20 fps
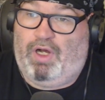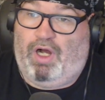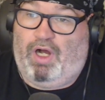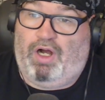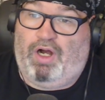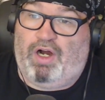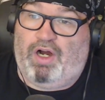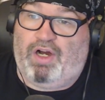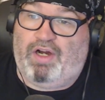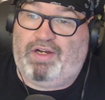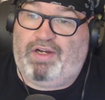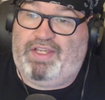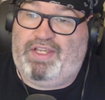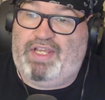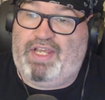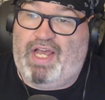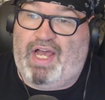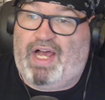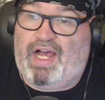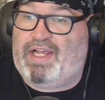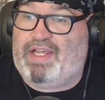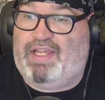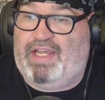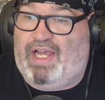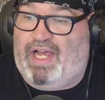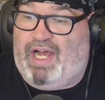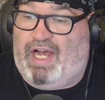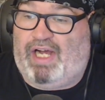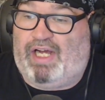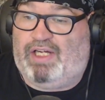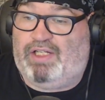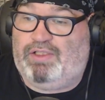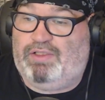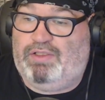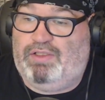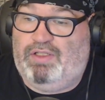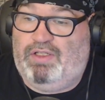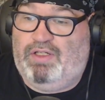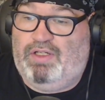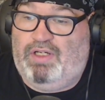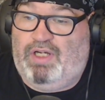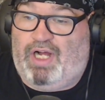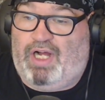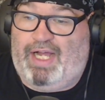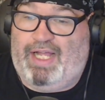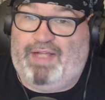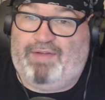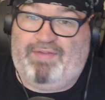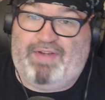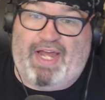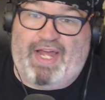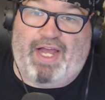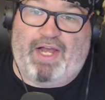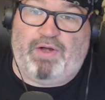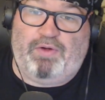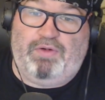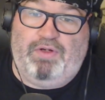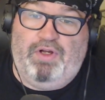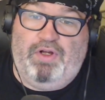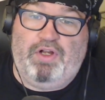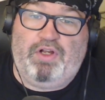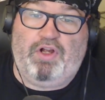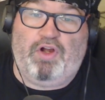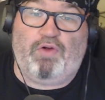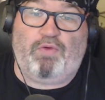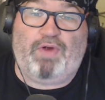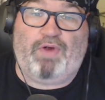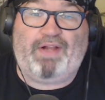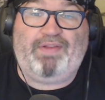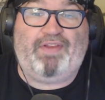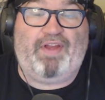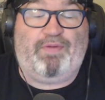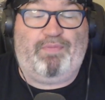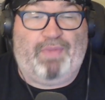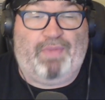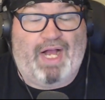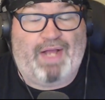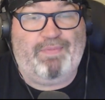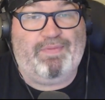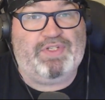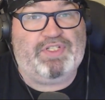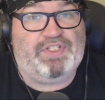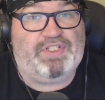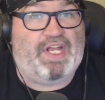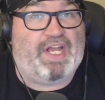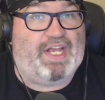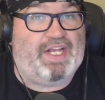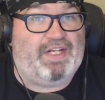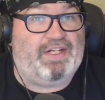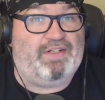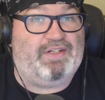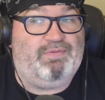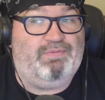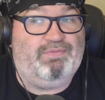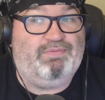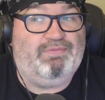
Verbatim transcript: R-GyaGya. I have now corrected my mistake.